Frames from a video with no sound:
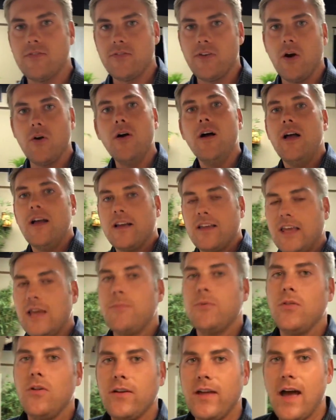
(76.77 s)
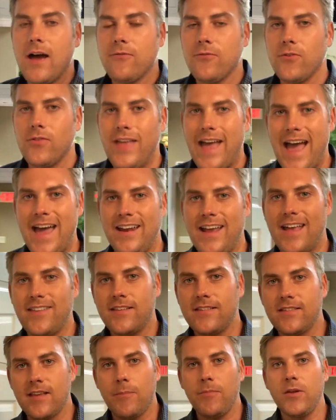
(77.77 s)
So keep a lookout for that as
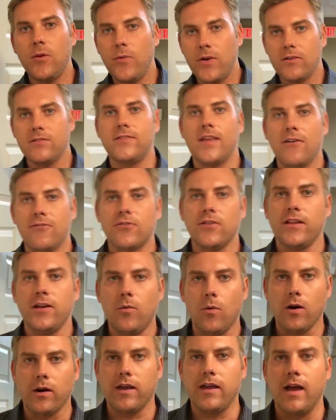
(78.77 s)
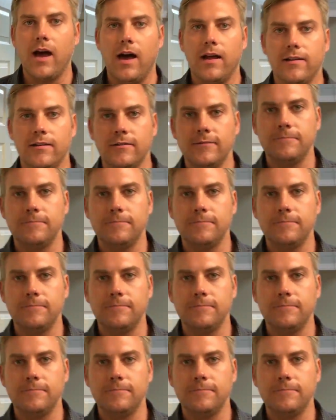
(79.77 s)
it's something we're definitely working on.